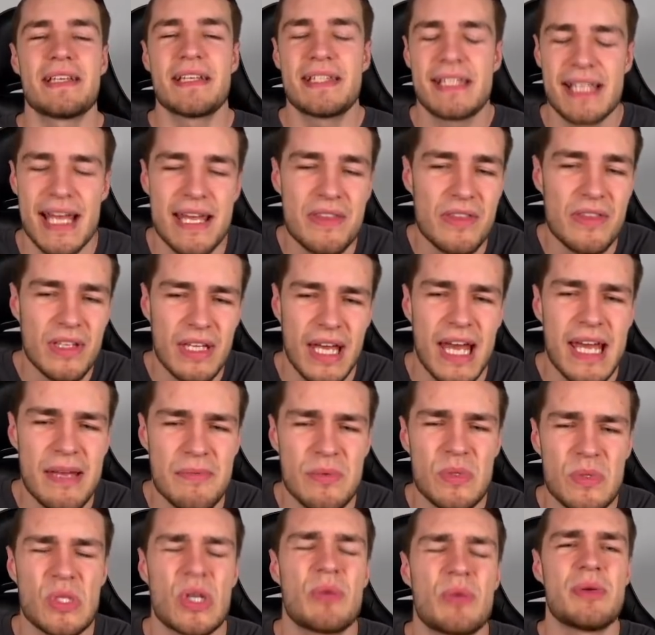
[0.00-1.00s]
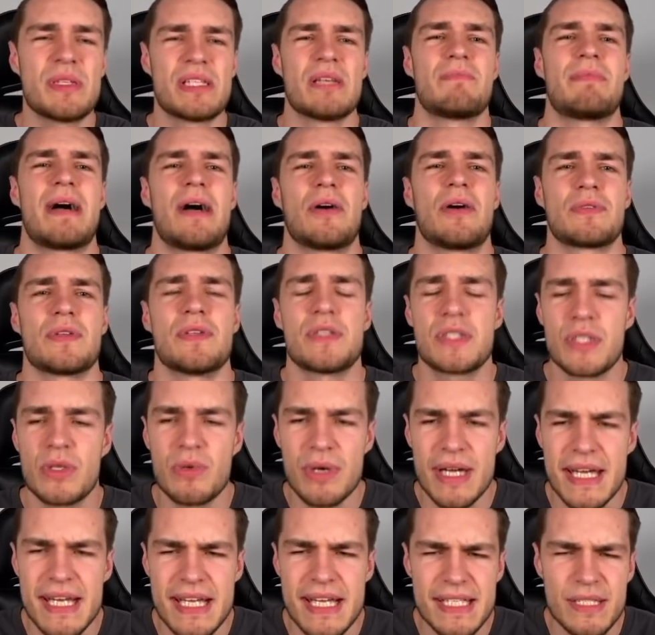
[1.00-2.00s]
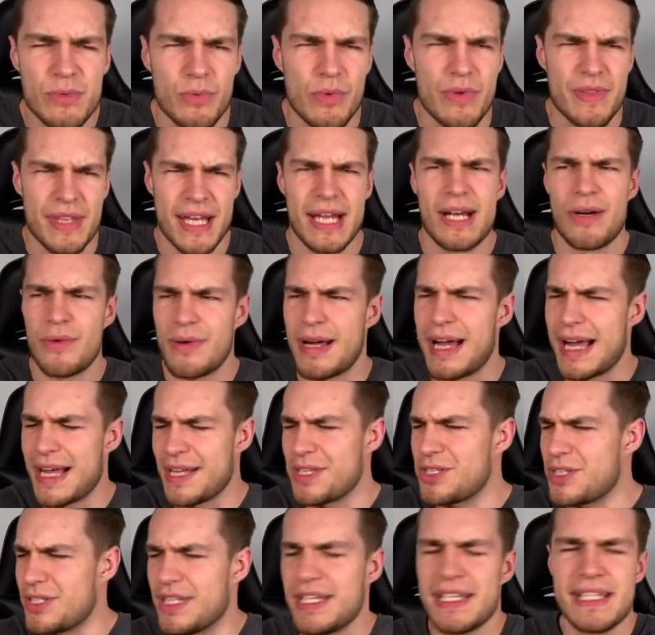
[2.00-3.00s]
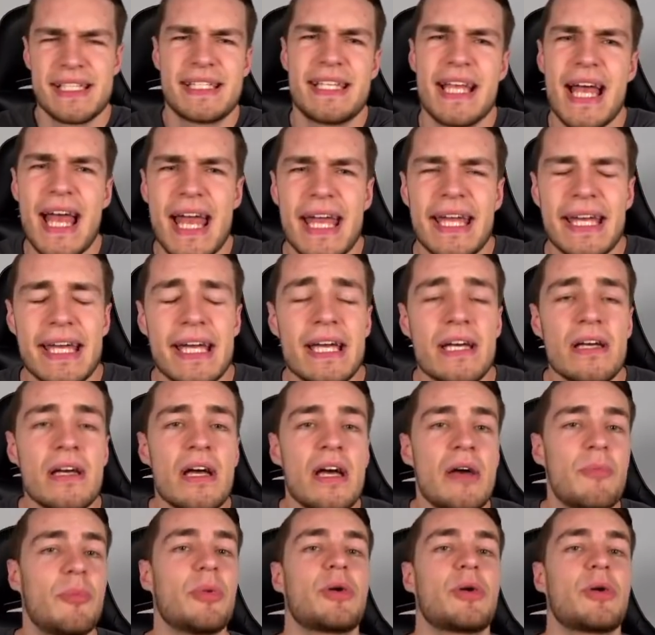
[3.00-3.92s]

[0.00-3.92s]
to saying that GameStop is about to squeeze without actually saying it,